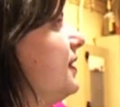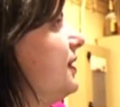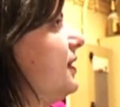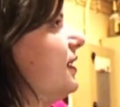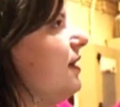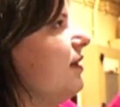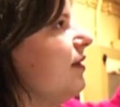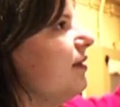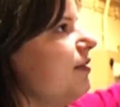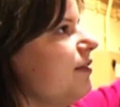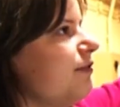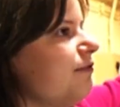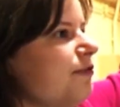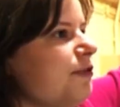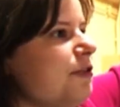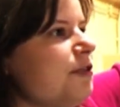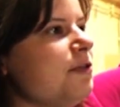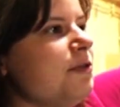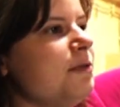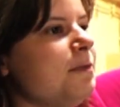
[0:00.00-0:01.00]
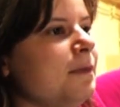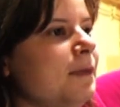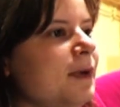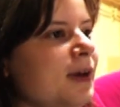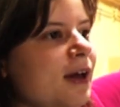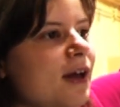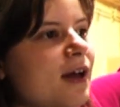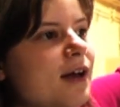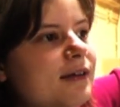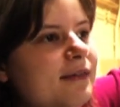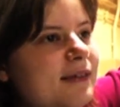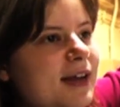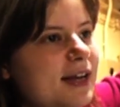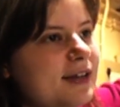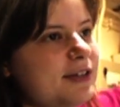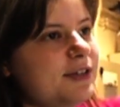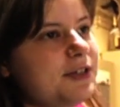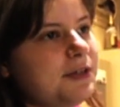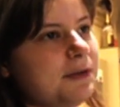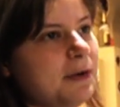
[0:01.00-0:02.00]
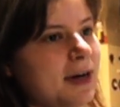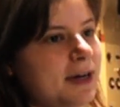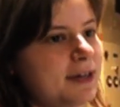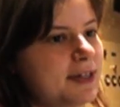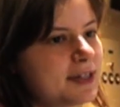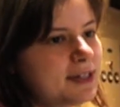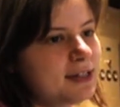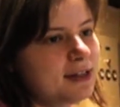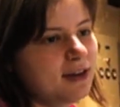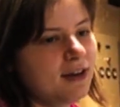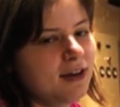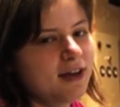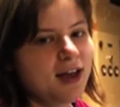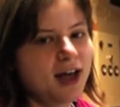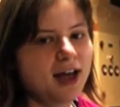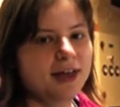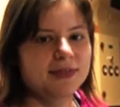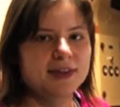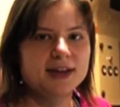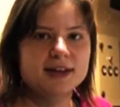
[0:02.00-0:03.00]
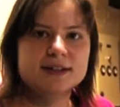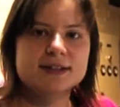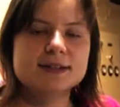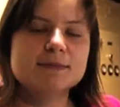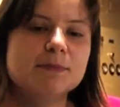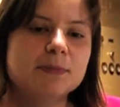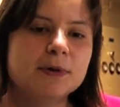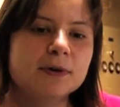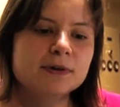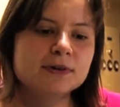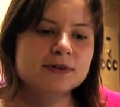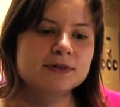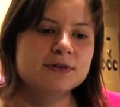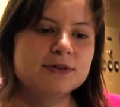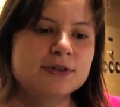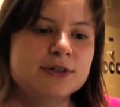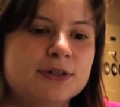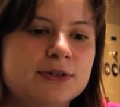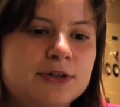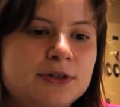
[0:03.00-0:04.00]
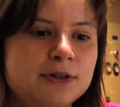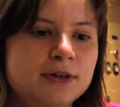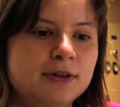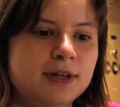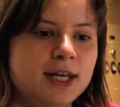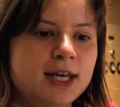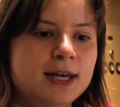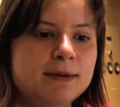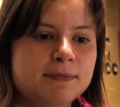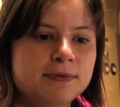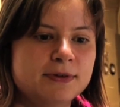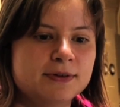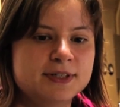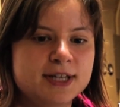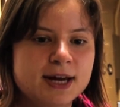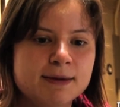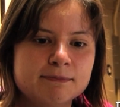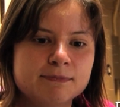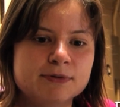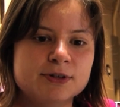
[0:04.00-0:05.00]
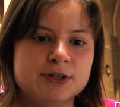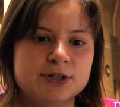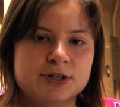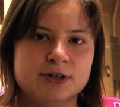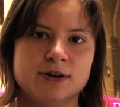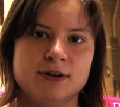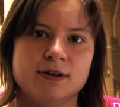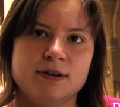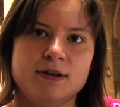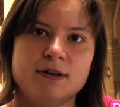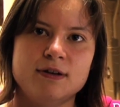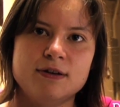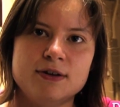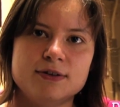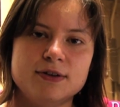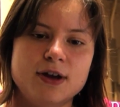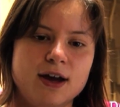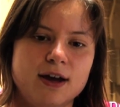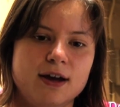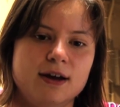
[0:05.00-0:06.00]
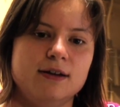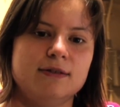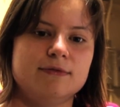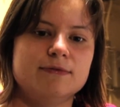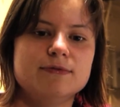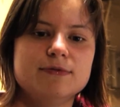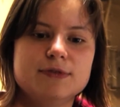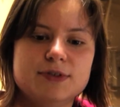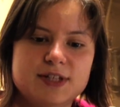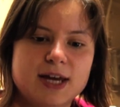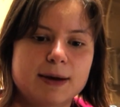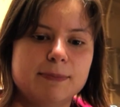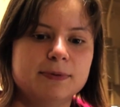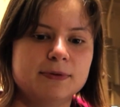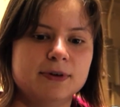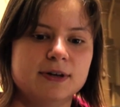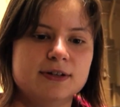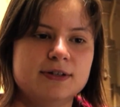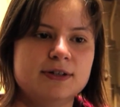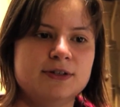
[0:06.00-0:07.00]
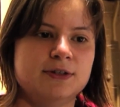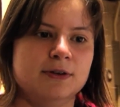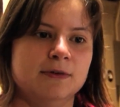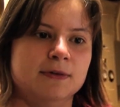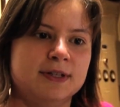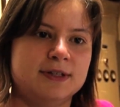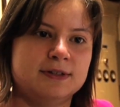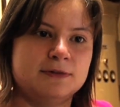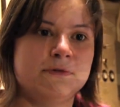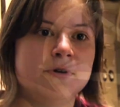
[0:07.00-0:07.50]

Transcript: is in the room next to us, and that is important to keep the temperature uh, separate, so it's